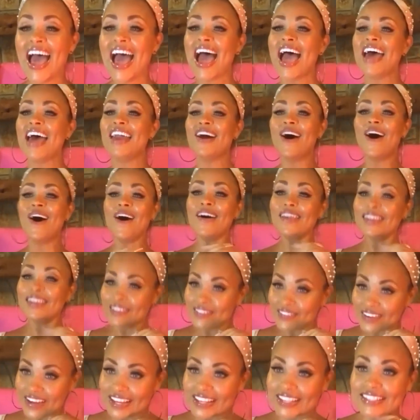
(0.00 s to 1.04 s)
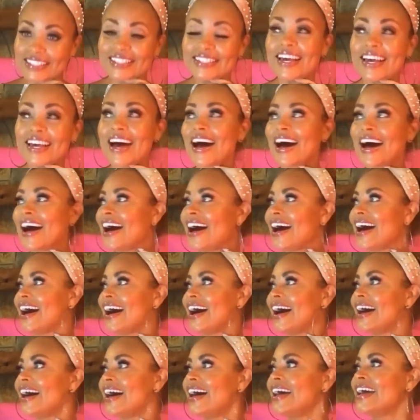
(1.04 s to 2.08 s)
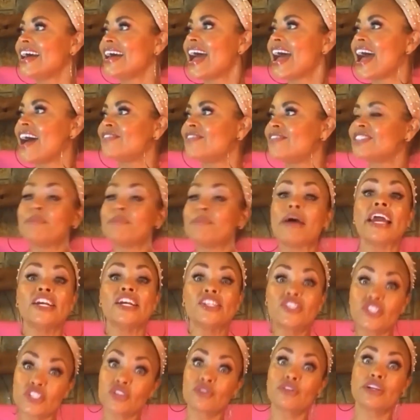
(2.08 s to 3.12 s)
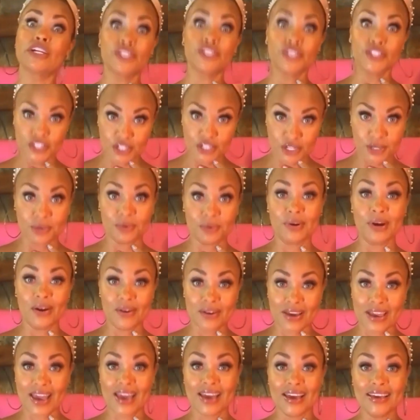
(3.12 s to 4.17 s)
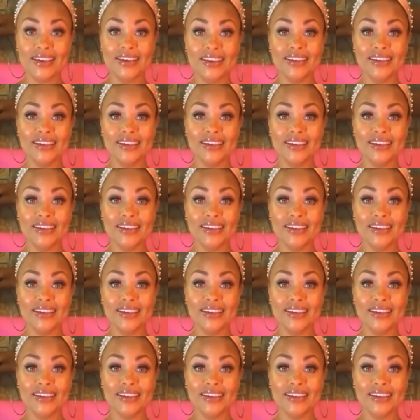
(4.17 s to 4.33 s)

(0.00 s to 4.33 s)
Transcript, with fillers: And all of us uh, have some answering to do, okay?